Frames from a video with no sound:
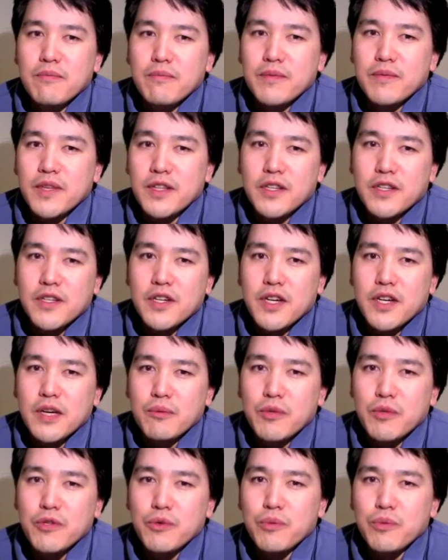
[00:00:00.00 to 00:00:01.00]
and the time
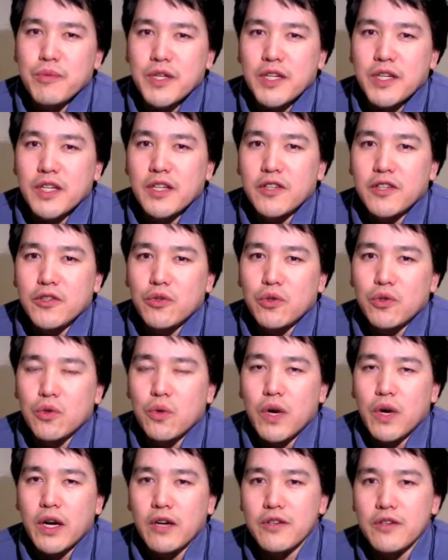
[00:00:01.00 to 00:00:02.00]
which would be needed to
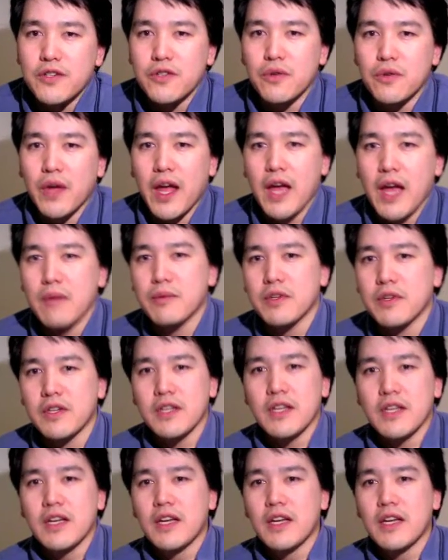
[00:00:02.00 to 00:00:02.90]
acquire his new habit